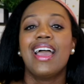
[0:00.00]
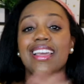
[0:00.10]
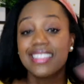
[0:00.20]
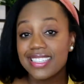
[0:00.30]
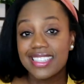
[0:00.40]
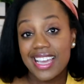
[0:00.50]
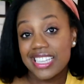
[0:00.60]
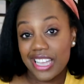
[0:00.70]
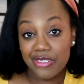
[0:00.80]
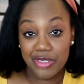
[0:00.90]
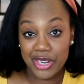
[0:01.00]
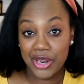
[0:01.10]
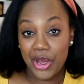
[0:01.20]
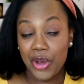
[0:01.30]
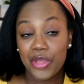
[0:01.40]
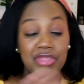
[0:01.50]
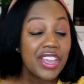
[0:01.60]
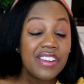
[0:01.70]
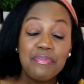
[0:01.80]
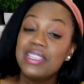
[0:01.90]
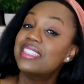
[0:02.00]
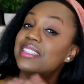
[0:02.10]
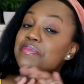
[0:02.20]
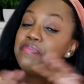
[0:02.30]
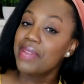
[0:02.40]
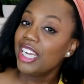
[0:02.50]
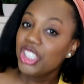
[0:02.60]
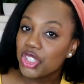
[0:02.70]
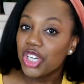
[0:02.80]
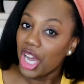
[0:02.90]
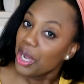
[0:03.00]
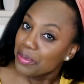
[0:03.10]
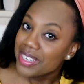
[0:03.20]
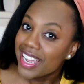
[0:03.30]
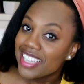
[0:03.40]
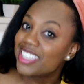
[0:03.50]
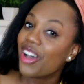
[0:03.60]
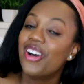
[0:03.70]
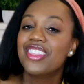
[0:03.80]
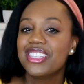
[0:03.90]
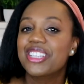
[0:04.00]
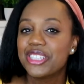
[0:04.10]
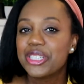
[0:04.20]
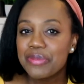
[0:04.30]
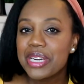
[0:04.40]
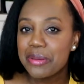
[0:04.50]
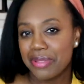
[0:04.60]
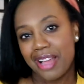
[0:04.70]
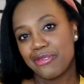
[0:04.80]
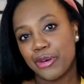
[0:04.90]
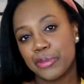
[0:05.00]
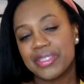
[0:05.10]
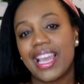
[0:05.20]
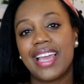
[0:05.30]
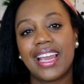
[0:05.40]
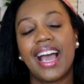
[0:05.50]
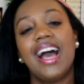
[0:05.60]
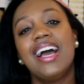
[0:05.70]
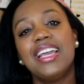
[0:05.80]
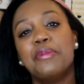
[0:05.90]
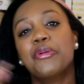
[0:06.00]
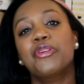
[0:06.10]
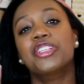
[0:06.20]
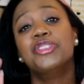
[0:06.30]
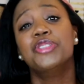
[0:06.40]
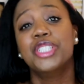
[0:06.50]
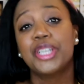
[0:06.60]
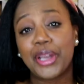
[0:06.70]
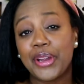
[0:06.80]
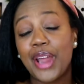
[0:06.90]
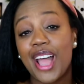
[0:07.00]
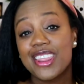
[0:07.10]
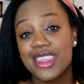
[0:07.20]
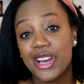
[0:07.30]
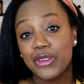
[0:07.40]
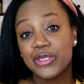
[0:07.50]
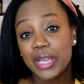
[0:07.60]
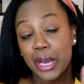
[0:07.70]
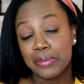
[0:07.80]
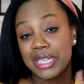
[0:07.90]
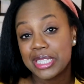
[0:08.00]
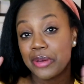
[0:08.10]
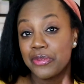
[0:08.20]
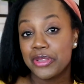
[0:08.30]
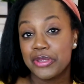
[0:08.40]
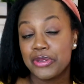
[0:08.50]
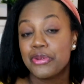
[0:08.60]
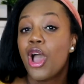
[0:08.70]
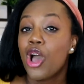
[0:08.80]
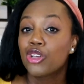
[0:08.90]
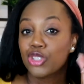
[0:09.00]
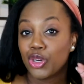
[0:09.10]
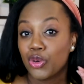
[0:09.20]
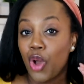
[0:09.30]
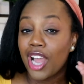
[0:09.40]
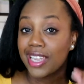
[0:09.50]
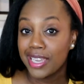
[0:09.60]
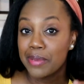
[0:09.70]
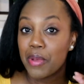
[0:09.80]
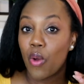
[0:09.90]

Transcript: In today's video, there have been some major updates on the social media platforms, and I am going to share those updates with you, so keep